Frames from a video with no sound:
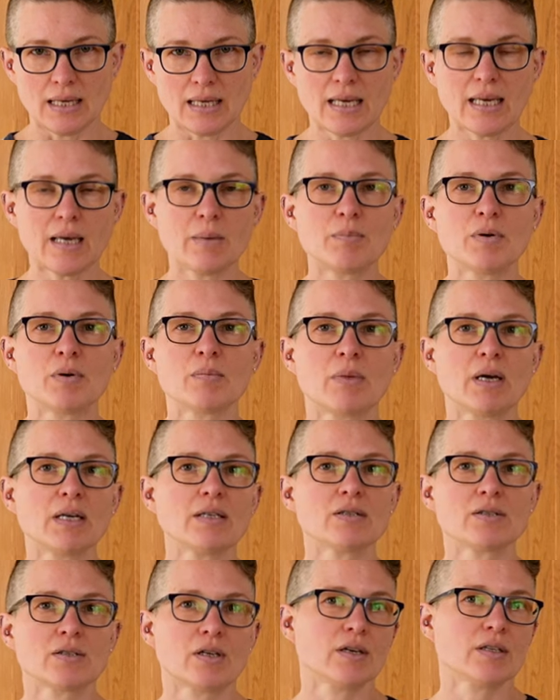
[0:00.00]
in keeping my
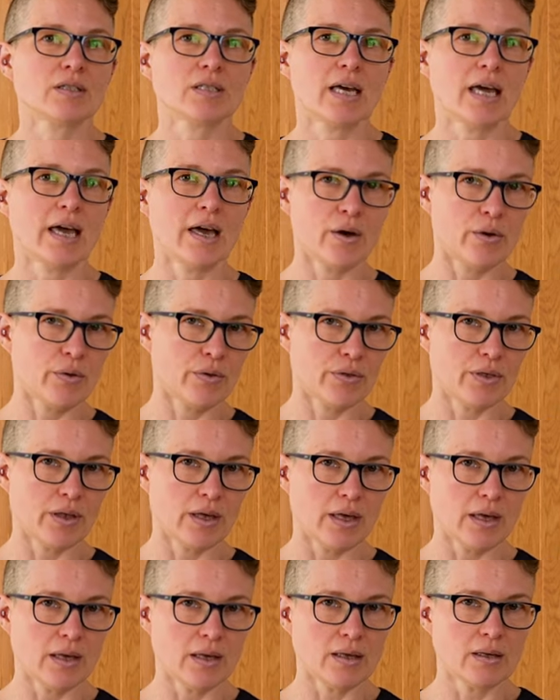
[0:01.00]
starter
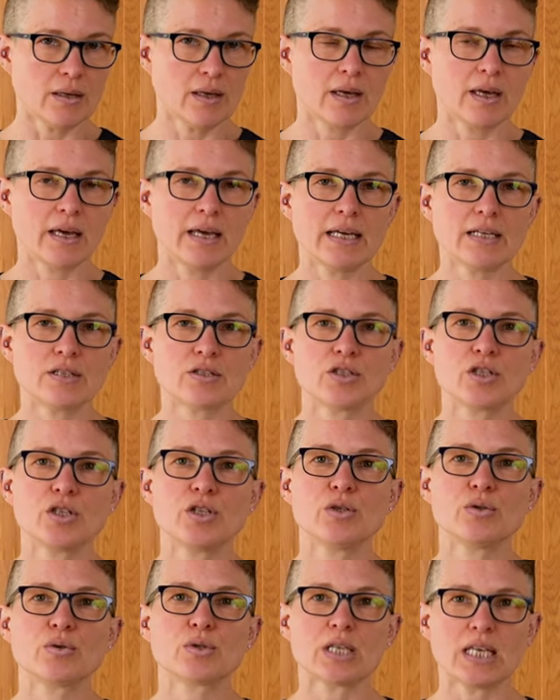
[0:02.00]
healthy is to
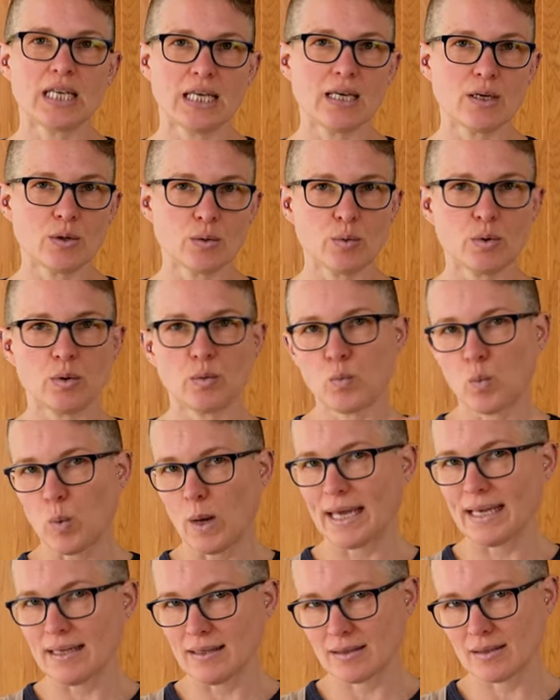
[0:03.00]
use equal
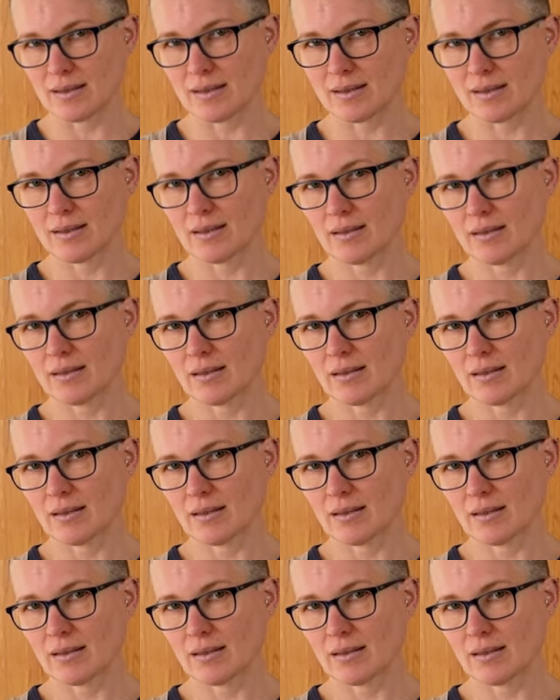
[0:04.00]
weights